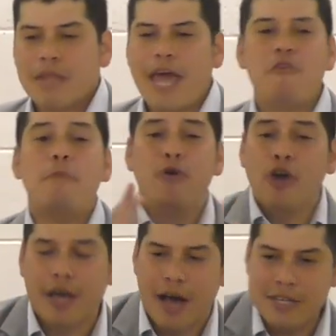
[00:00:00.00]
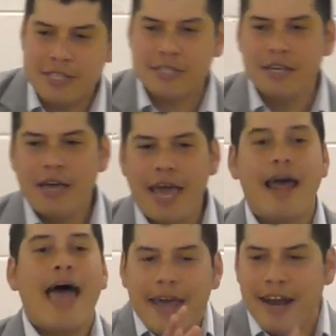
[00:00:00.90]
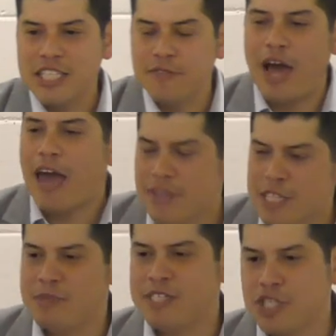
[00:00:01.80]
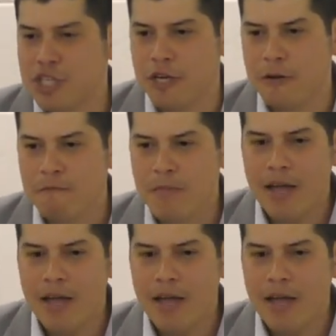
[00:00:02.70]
and rebuke us and hate us for having this position